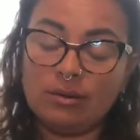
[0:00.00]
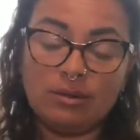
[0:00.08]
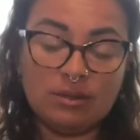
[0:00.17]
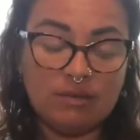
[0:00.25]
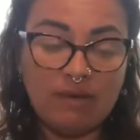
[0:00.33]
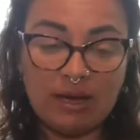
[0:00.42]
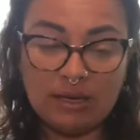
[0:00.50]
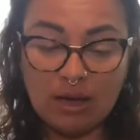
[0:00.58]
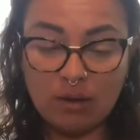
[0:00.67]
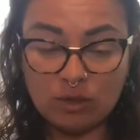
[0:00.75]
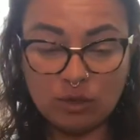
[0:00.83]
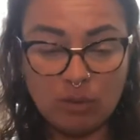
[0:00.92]
divine
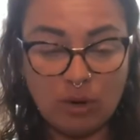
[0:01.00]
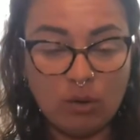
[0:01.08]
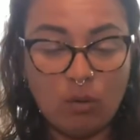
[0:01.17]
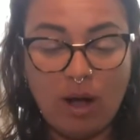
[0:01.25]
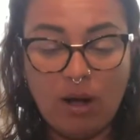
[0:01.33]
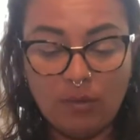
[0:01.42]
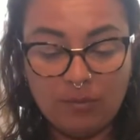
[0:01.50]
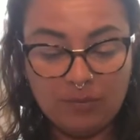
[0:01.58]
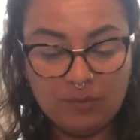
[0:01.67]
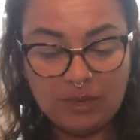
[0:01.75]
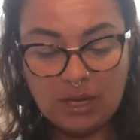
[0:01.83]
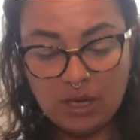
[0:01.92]
counterpart. Wow.
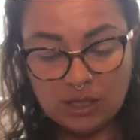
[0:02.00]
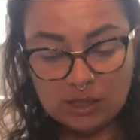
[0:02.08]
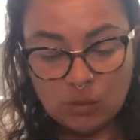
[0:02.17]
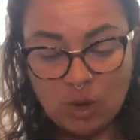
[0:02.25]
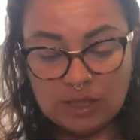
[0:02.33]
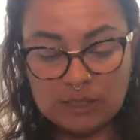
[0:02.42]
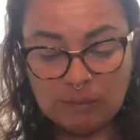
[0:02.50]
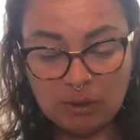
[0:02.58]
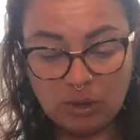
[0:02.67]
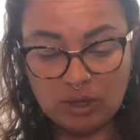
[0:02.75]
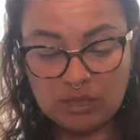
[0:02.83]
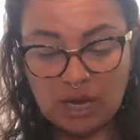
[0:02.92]
Swan
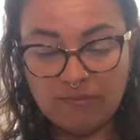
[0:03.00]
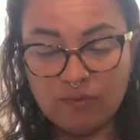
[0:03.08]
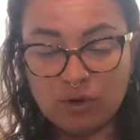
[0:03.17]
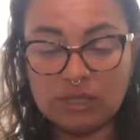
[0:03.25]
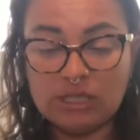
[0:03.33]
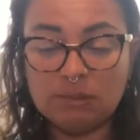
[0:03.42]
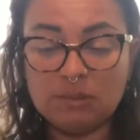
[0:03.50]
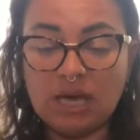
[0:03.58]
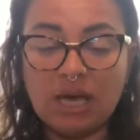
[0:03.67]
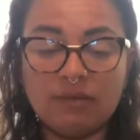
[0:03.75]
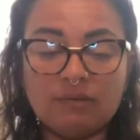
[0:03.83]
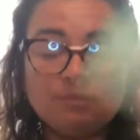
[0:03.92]
spirit, time for a deep
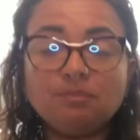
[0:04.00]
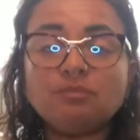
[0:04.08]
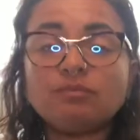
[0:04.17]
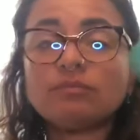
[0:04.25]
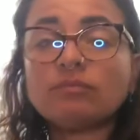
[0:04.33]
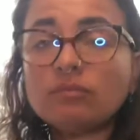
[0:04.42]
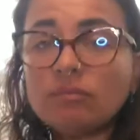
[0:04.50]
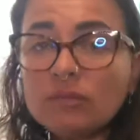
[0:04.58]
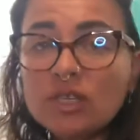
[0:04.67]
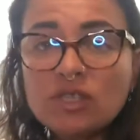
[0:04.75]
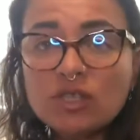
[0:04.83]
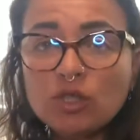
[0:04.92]
dive.
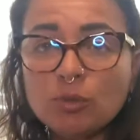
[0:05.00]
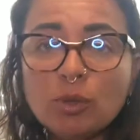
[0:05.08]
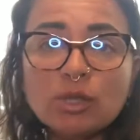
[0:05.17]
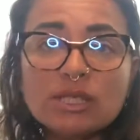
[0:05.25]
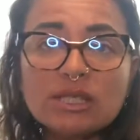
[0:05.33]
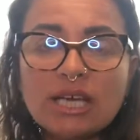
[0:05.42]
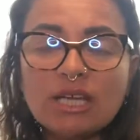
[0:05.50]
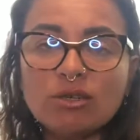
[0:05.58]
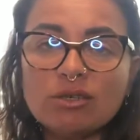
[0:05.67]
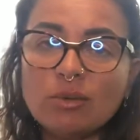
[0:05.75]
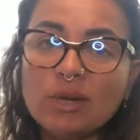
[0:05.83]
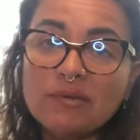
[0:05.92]
This is your person's
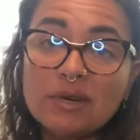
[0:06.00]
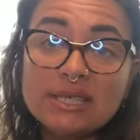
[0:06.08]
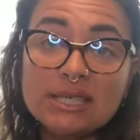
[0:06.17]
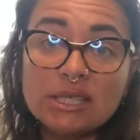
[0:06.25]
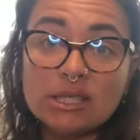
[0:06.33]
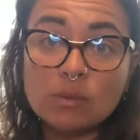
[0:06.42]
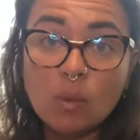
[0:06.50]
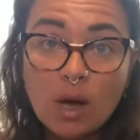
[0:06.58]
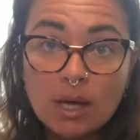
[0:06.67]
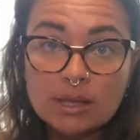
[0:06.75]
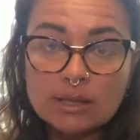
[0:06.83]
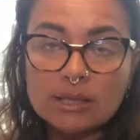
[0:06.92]
energy. Whenever I see
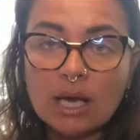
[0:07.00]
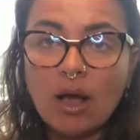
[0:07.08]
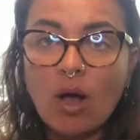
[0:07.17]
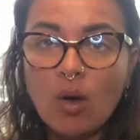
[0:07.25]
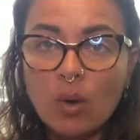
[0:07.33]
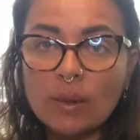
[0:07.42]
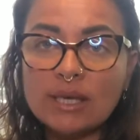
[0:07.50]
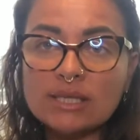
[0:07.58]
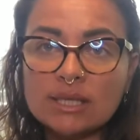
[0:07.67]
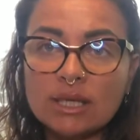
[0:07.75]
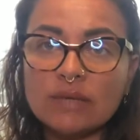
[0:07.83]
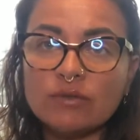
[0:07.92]
swans, I always
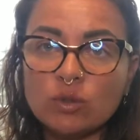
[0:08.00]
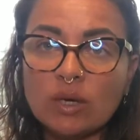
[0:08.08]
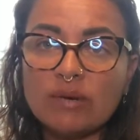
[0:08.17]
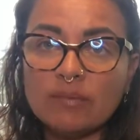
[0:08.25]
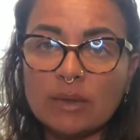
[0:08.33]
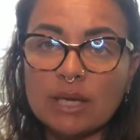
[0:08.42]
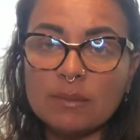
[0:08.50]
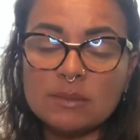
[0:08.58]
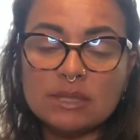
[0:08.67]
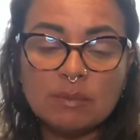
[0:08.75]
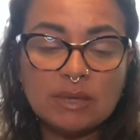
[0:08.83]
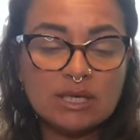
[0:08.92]
think of twin
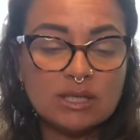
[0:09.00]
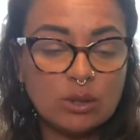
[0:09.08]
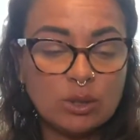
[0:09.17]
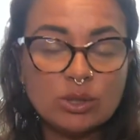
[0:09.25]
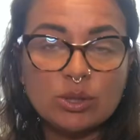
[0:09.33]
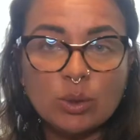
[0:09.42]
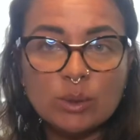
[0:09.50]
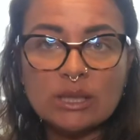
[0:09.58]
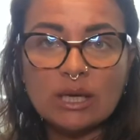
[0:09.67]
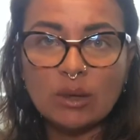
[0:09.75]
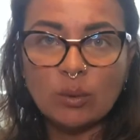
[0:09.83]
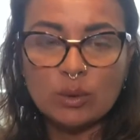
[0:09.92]
flames because they're
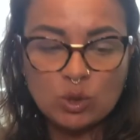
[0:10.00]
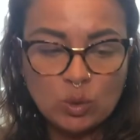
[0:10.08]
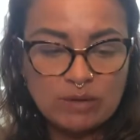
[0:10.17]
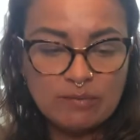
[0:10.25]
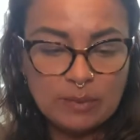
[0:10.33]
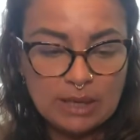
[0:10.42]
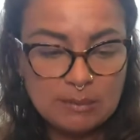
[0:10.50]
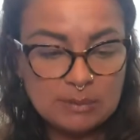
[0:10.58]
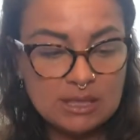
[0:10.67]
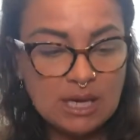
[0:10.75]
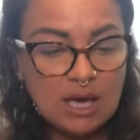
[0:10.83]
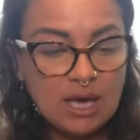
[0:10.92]
associated with twin
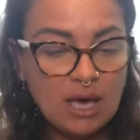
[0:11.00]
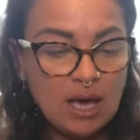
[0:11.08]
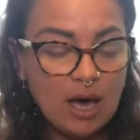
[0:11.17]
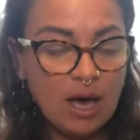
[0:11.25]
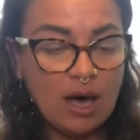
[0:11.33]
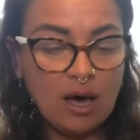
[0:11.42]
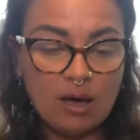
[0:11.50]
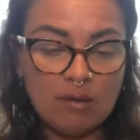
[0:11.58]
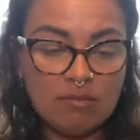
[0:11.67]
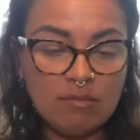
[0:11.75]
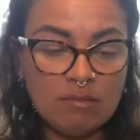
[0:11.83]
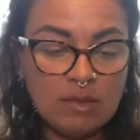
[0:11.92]
flames.
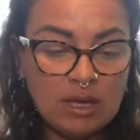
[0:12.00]
Oh,